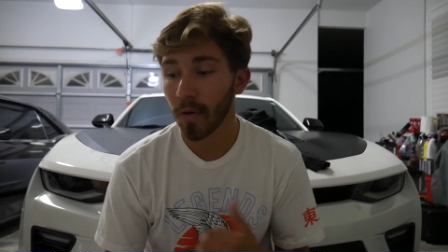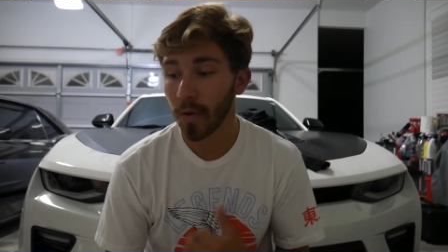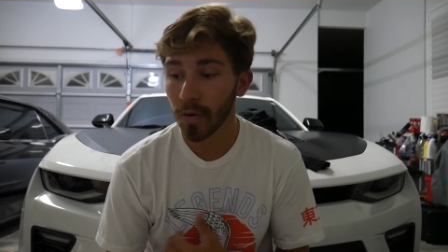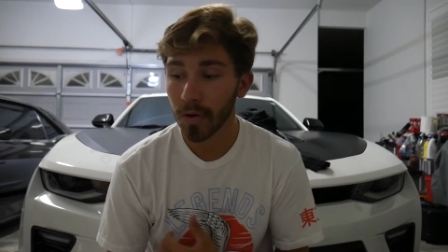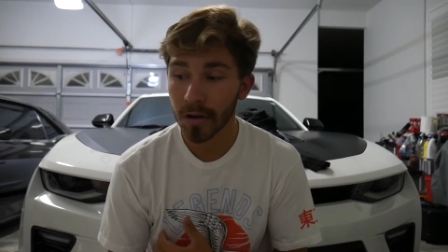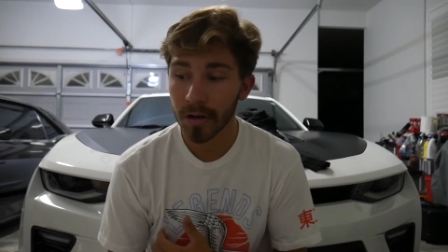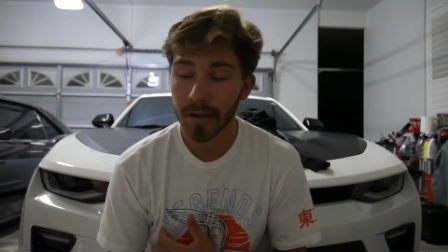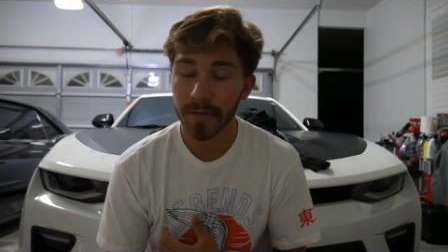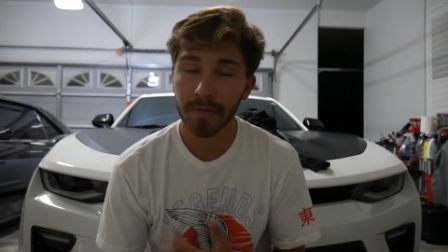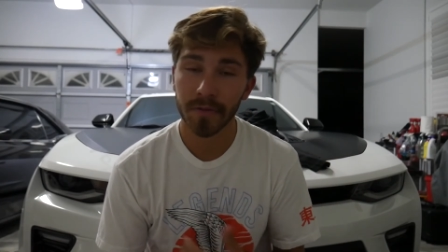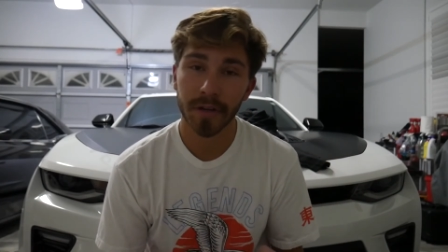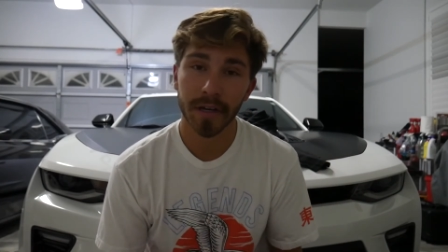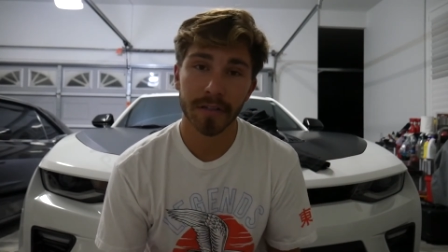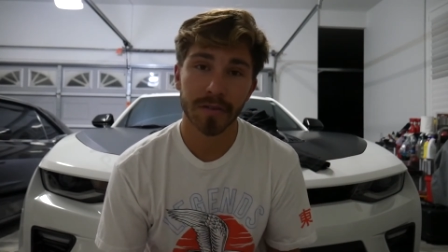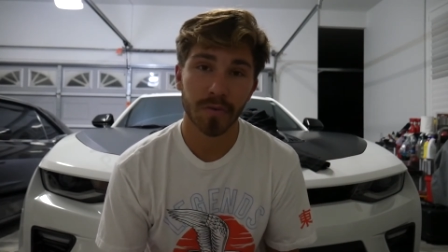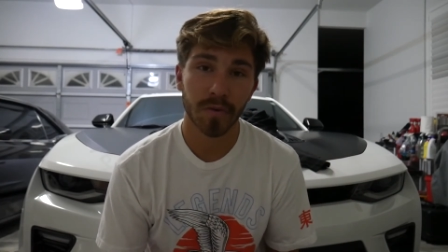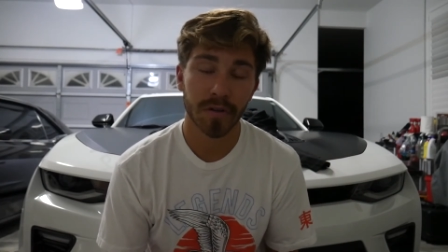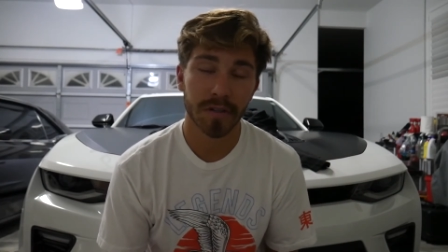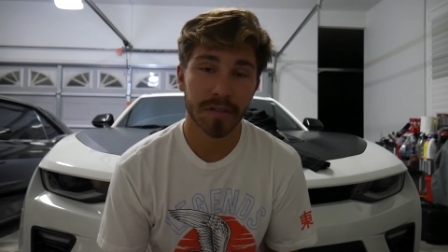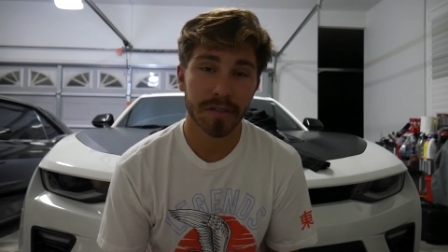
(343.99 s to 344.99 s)
or if you
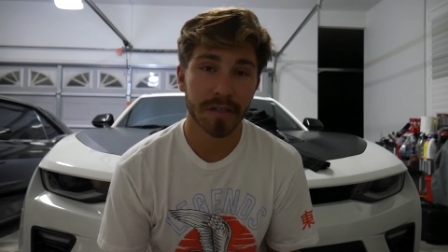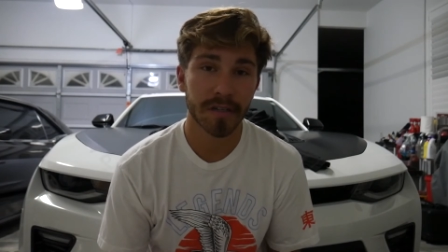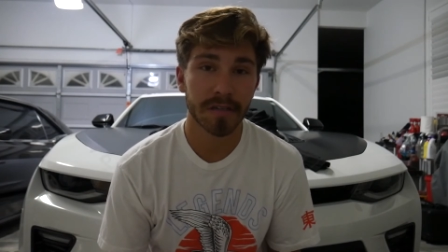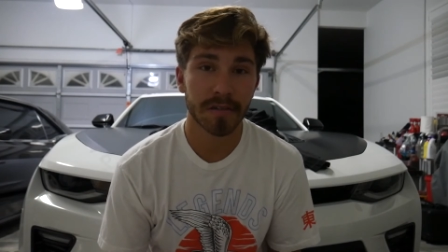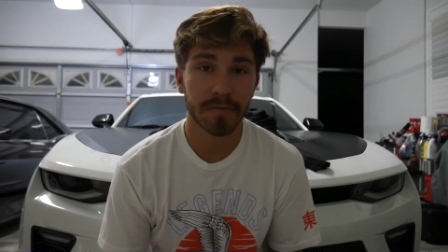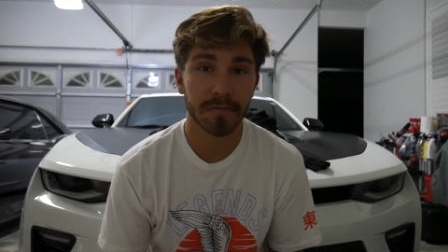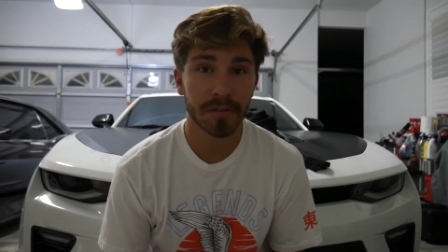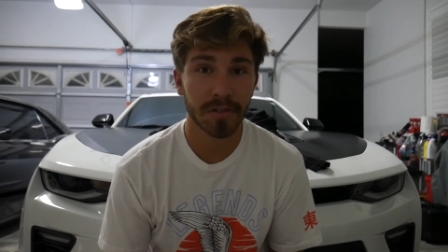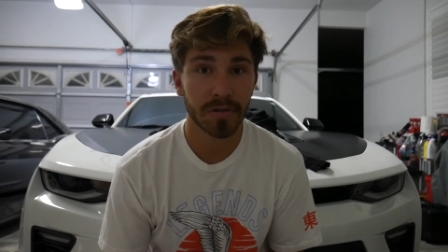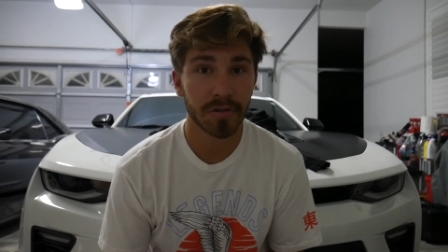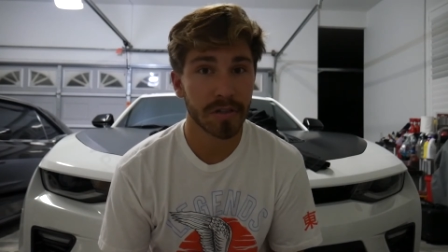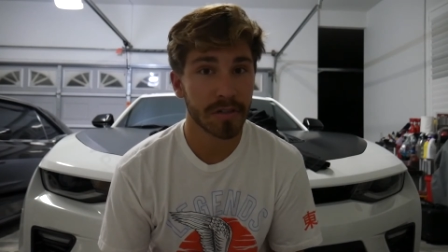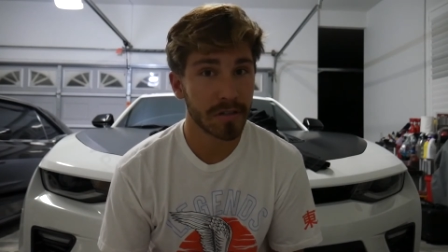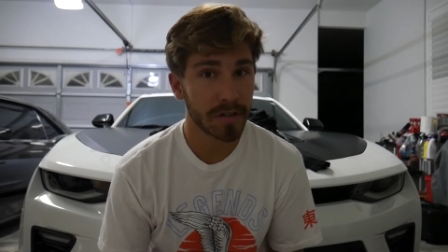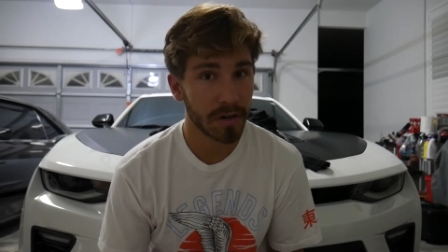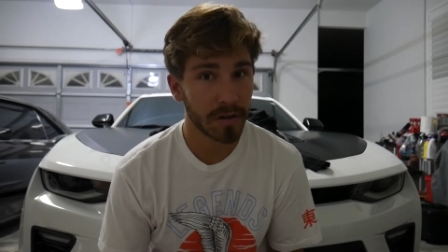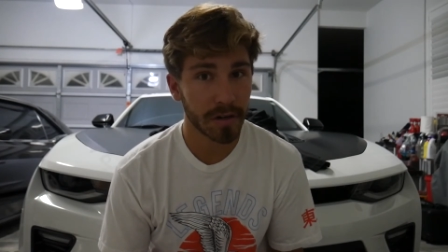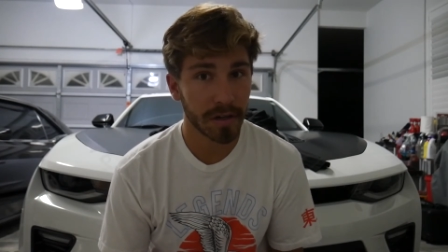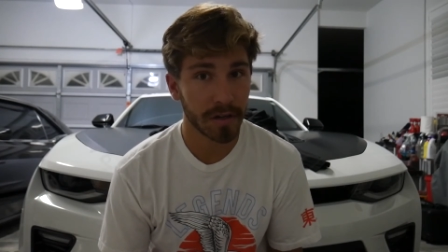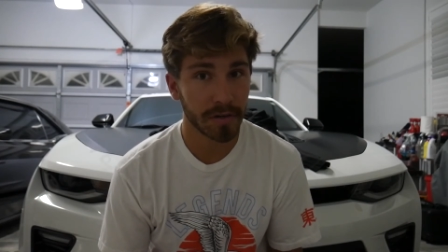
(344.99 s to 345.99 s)
guys want to see some Tune in
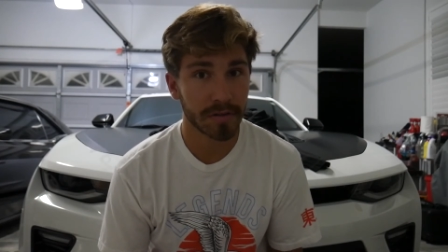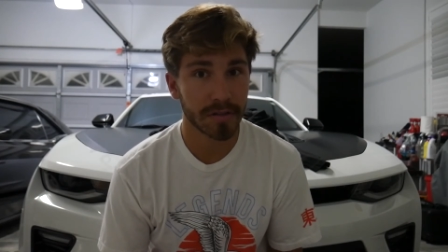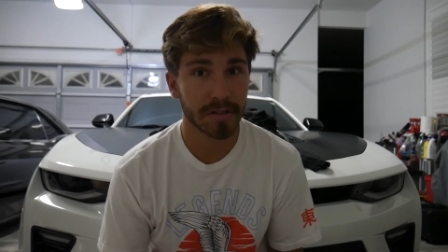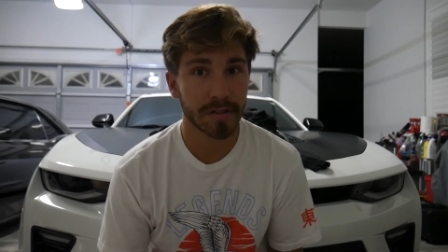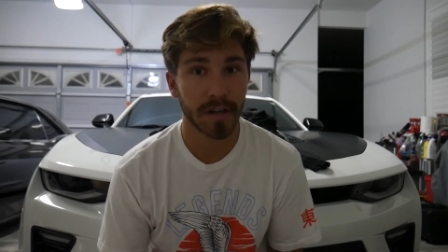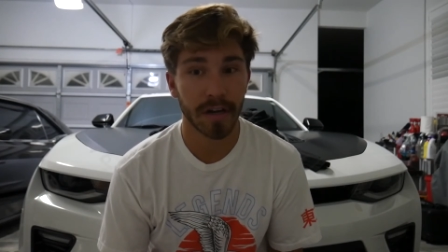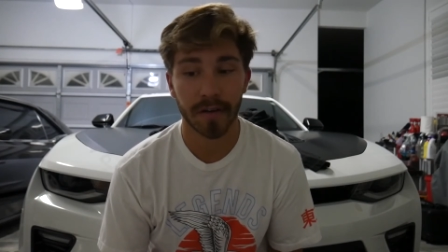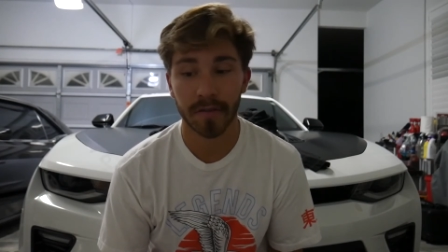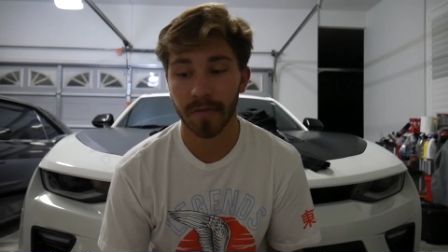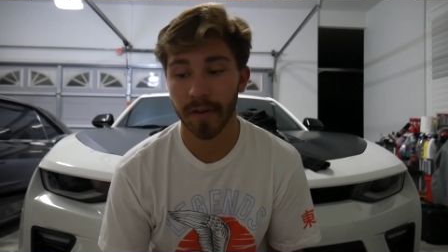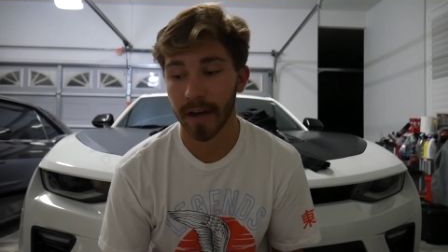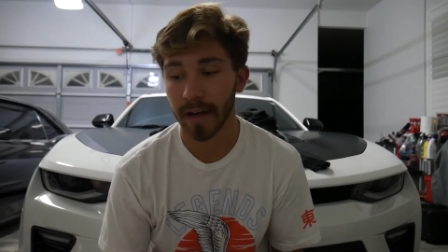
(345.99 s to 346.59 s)
Tokyo stuff.